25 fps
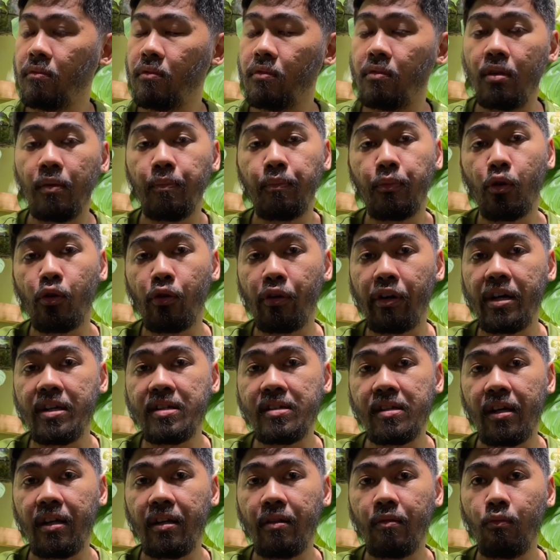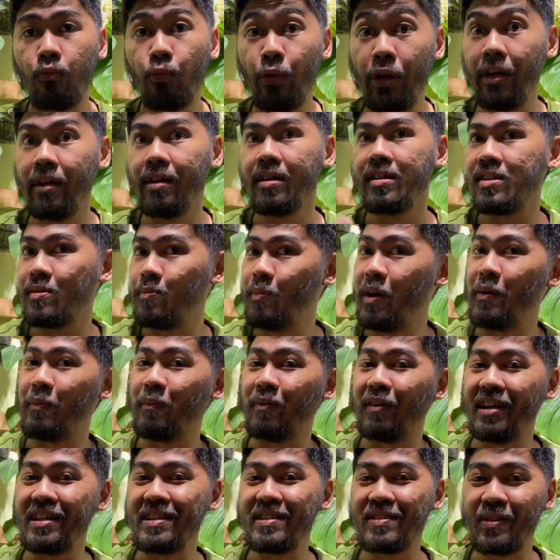the progress and witness my
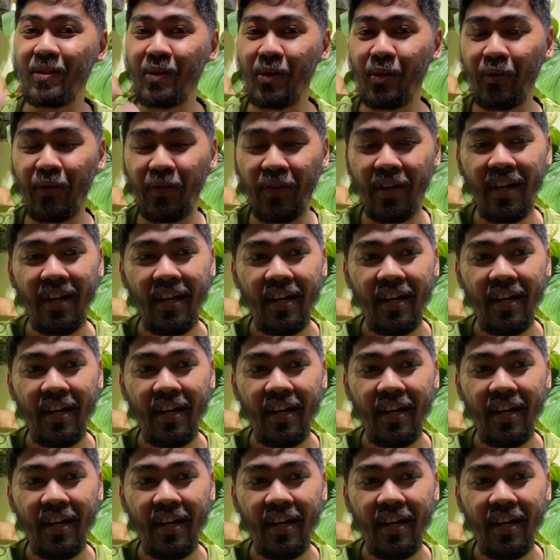plants growth.